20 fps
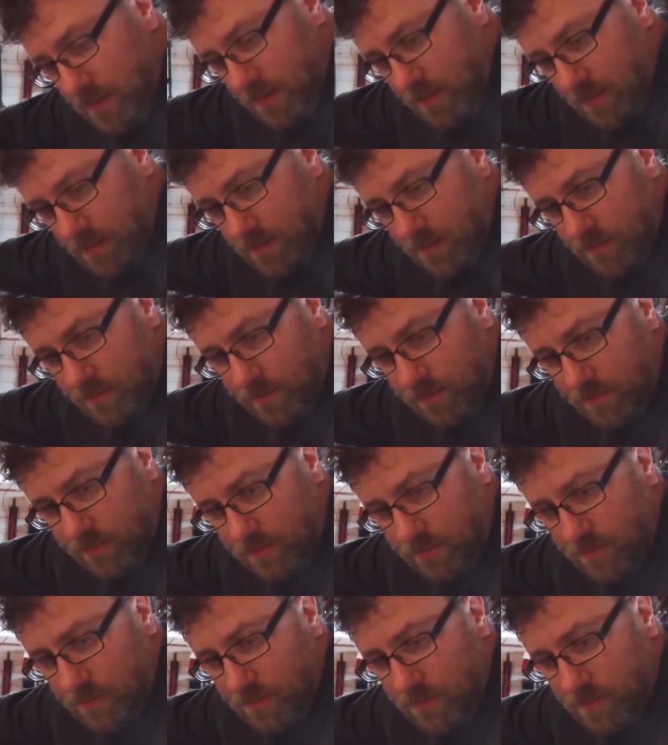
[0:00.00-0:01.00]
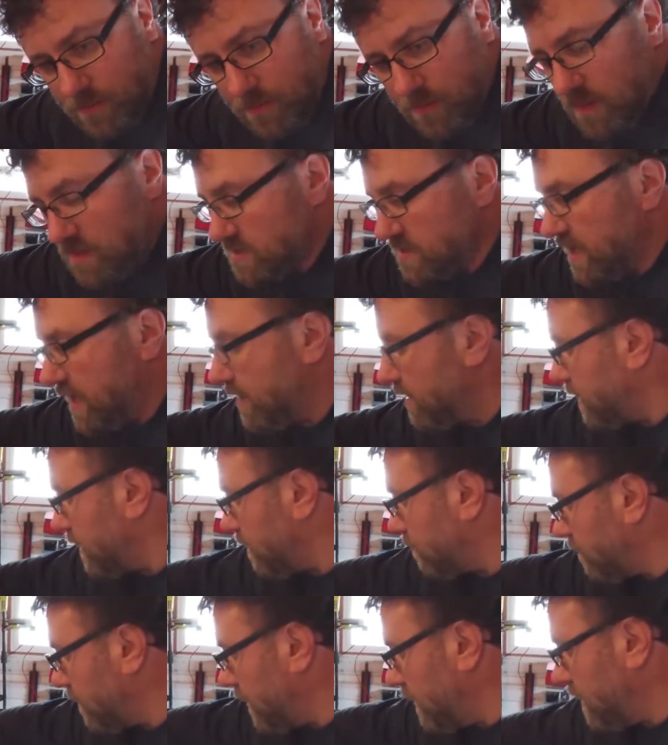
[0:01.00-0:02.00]
in this area
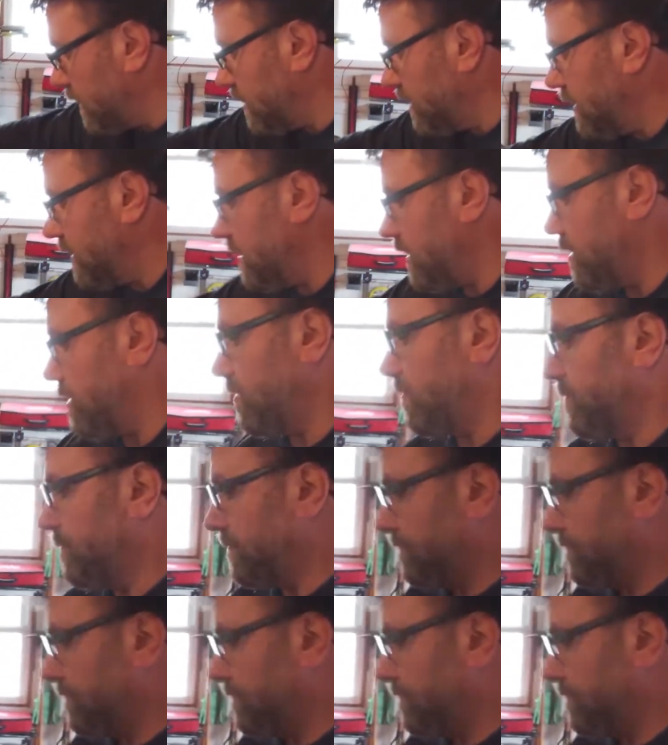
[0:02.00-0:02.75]
right in here.